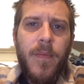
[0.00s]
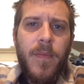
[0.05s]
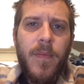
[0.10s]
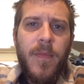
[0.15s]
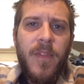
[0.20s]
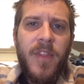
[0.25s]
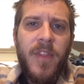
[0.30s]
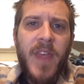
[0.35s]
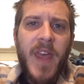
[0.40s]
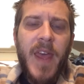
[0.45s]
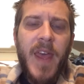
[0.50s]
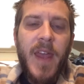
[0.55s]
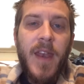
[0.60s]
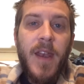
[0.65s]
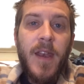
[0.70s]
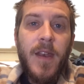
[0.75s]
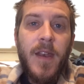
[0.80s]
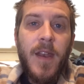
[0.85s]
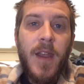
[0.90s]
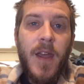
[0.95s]

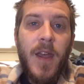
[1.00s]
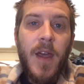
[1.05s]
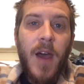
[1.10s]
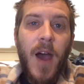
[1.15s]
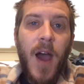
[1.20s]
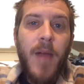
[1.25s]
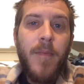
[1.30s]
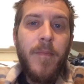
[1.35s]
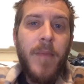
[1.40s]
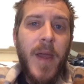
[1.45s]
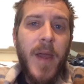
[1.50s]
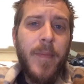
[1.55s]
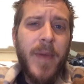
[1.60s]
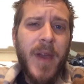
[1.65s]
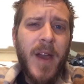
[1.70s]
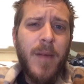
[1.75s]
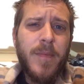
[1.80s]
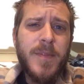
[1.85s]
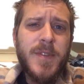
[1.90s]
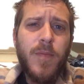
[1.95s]
then I may
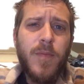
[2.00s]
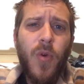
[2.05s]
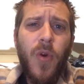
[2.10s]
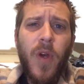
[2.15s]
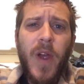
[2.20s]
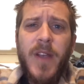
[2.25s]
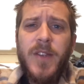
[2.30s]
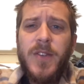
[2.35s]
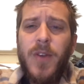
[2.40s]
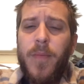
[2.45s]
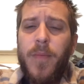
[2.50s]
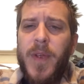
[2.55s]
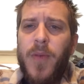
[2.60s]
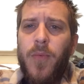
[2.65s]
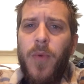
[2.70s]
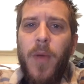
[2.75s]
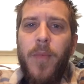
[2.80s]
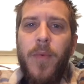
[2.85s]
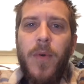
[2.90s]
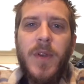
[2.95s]
pick up some more XRP
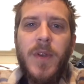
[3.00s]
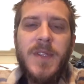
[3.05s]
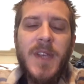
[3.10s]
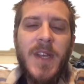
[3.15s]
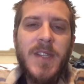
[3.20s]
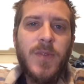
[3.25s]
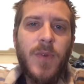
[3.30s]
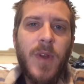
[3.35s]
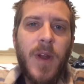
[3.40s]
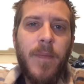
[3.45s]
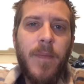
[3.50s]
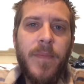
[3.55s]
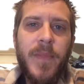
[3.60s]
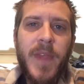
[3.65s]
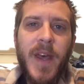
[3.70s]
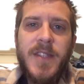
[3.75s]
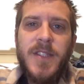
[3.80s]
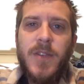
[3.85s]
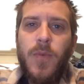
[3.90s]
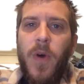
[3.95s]
Ripple, because that's
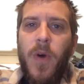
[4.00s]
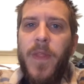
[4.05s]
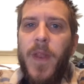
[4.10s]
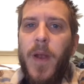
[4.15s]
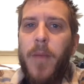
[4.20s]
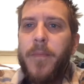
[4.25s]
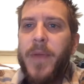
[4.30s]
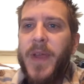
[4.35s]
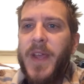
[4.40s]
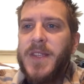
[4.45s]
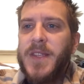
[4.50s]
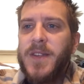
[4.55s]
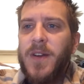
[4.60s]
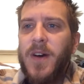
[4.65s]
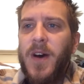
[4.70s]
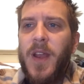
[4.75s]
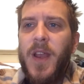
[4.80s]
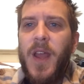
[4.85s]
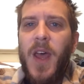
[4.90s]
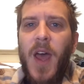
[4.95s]
the one that I'm biggest
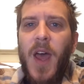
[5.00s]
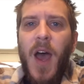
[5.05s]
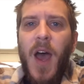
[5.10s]
on.